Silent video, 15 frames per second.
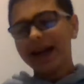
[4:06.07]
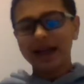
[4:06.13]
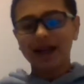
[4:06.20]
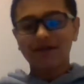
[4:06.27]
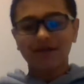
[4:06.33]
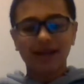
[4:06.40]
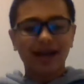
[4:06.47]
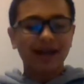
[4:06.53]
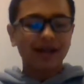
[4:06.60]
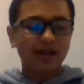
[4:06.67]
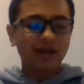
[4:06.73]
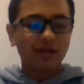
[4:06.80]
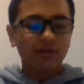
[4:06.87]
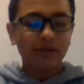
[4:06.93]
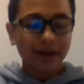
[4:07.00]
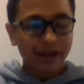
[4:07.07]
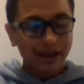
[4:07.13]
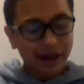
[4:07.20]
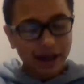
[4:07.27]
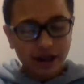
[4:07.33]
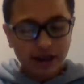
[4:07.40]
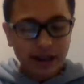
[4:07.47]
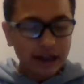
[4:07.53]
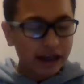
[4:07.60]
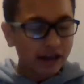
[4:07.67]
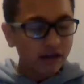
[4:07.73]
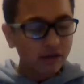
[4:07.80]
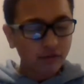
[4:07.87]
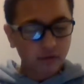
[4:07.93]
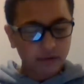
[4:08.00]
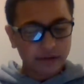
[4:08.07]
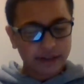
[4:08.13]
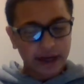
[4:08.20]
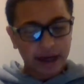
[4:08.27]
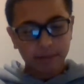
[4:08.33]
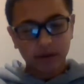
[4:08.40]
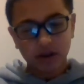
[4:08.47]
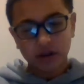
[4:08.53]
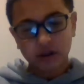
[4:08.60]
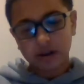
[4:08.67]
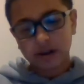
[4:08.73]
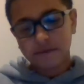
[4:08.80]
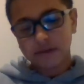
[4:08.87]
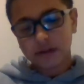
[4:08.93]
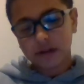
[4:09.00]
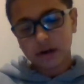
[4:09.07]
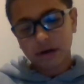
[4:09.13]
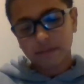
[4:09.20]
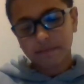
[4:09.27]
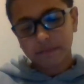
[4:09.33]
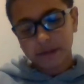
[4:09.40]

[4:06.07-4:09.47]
care for that in the story. I just didn't care for it that much, even though